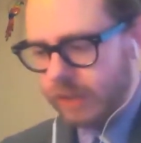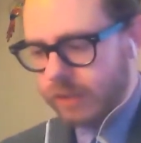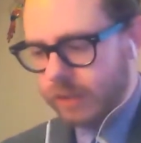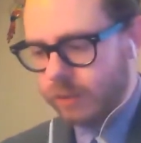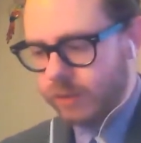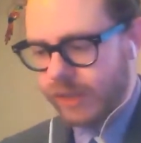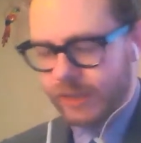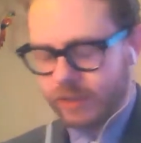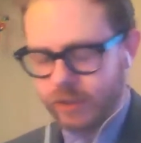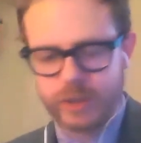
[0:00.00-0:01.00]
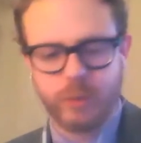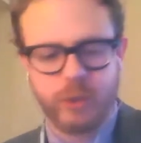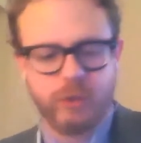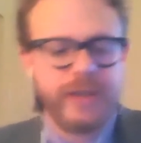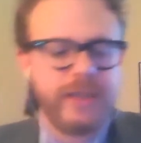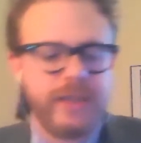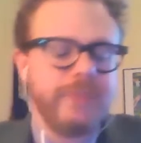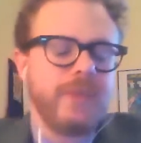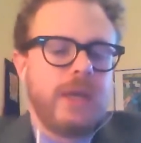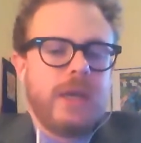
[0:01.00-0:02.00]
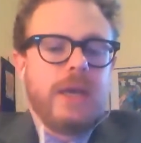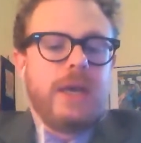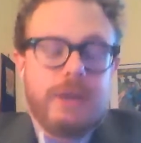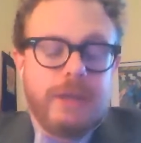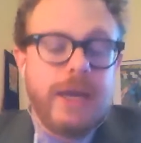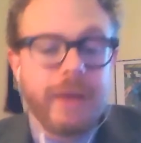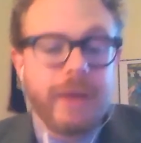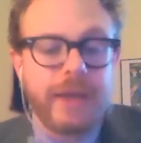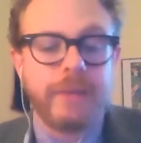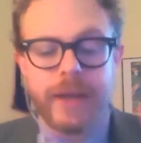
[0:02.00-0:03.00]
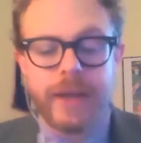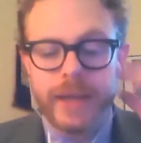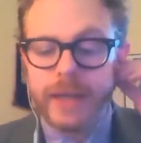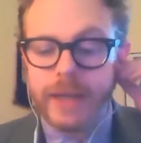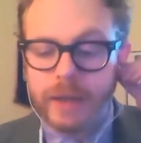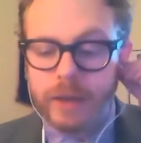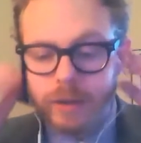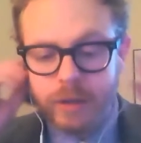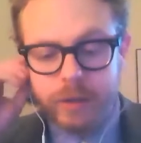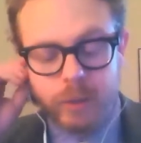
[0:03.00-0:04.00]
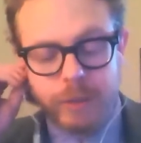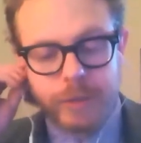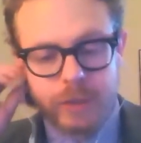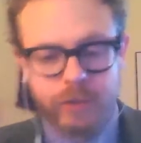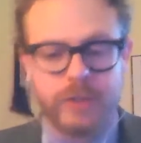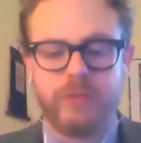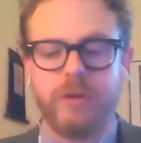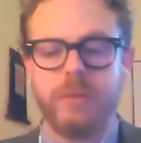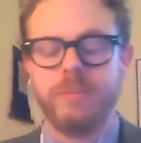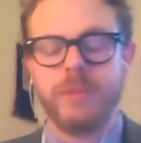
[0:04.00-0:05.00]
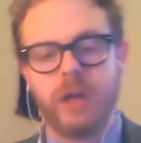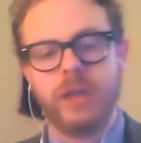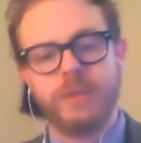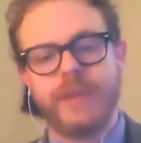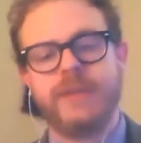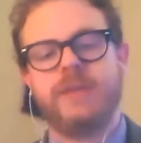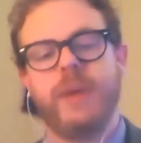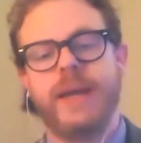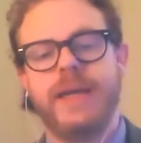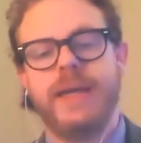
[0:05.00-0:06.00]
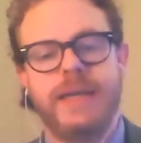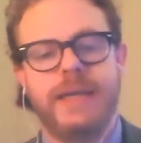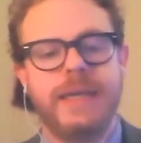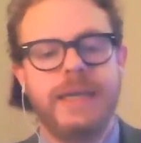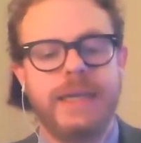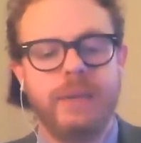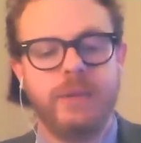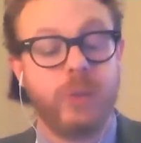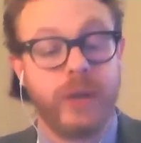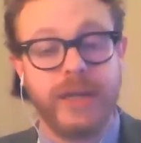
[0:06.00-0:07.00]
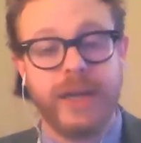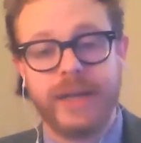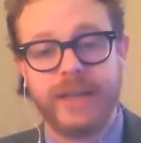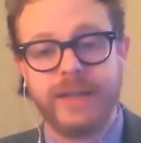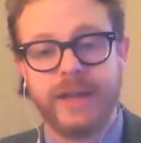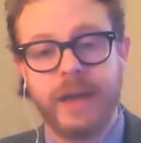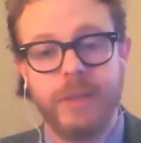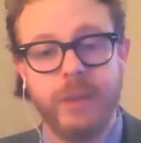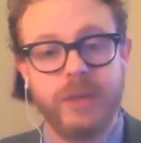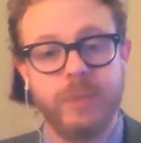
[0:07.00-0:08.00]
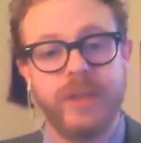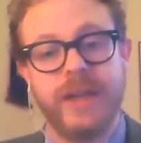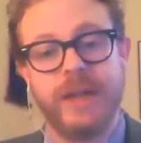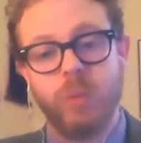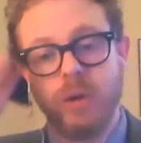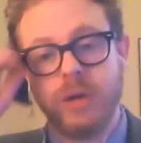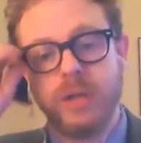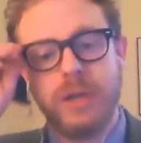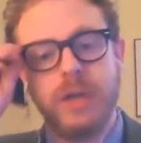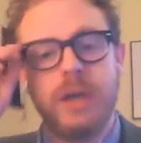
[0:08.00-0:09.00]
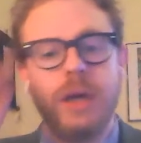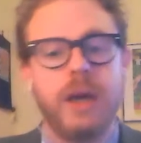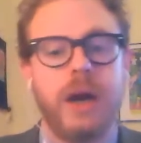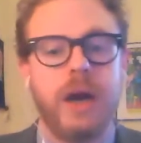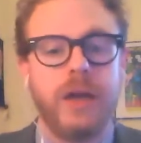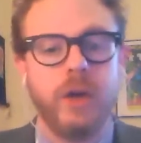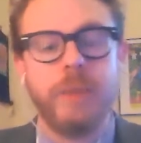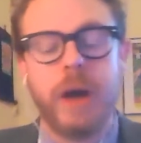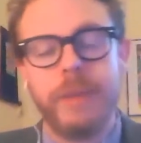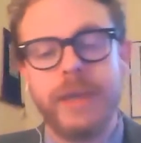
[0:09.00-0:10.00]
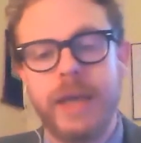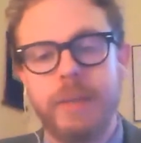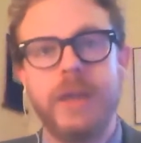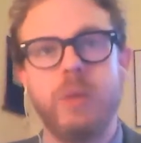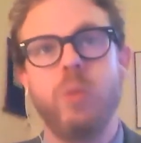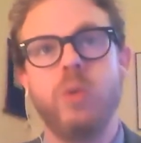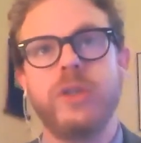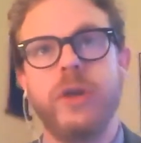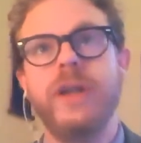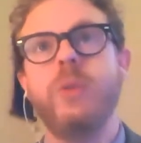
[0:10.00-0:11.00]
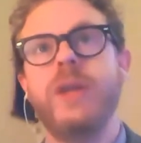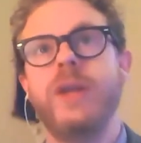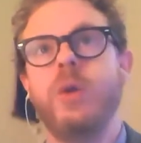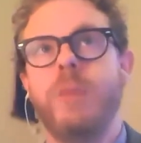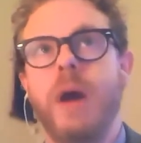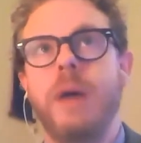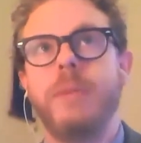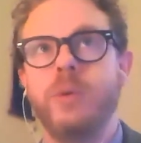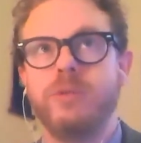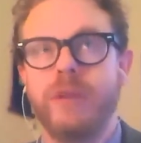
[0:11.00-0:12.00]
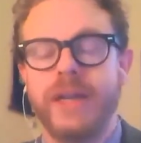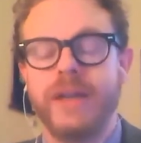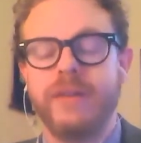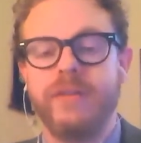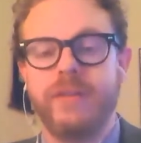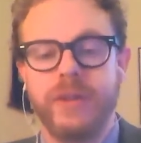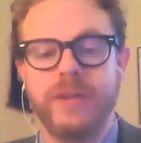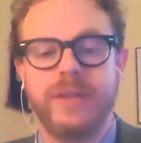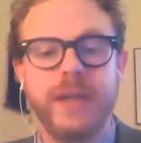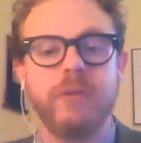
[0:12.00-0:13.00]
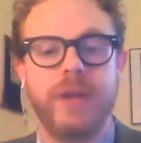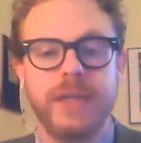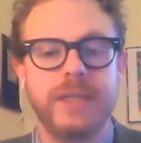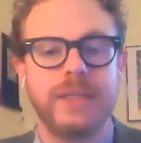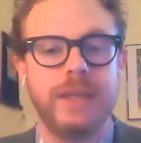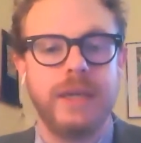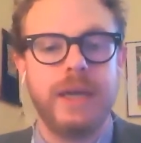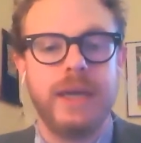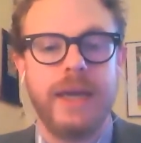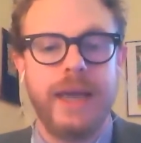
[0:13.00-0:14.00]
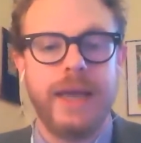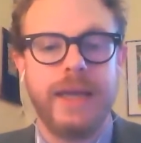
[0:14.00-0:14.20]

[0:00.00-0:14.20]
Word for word: so to answer your question more directly, yeah, my my one of my best friends from college passed away. He was 29 at the time. He was someone that had worked on the Obama campaign starting when Obama was running for the Senate race. Way